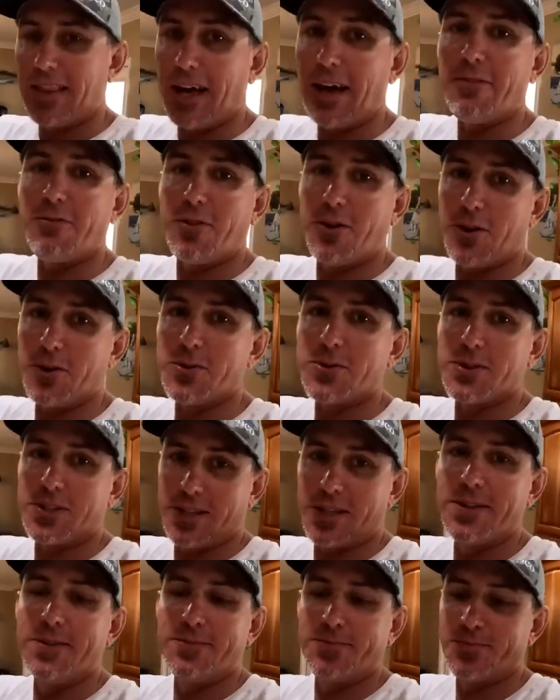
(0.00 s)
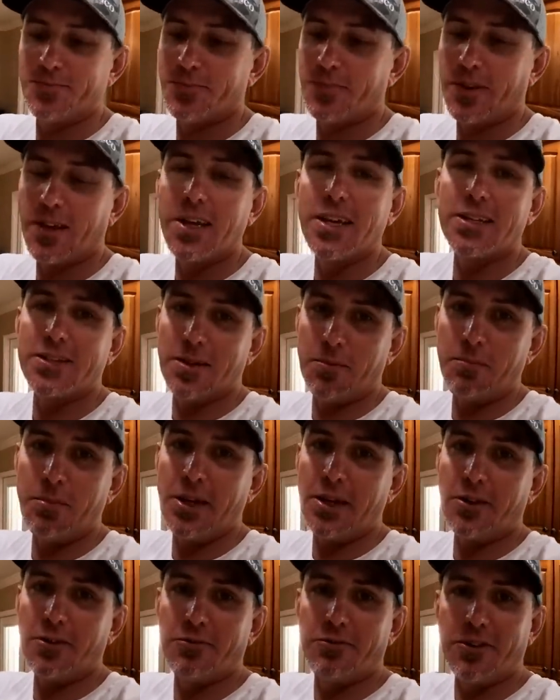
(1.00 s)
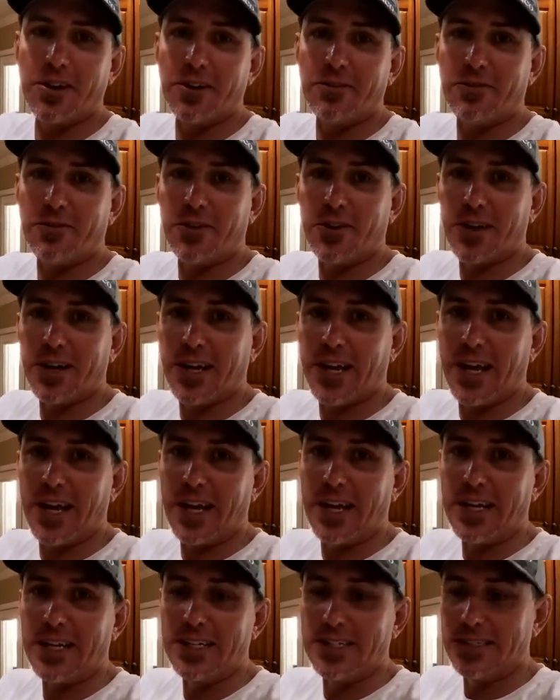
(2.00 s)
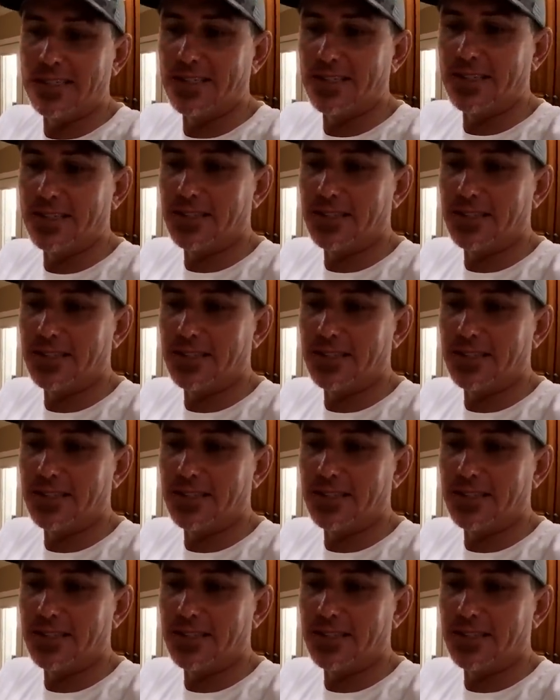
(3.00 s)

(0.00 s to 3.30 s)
That, folks, is a meal fit for a king.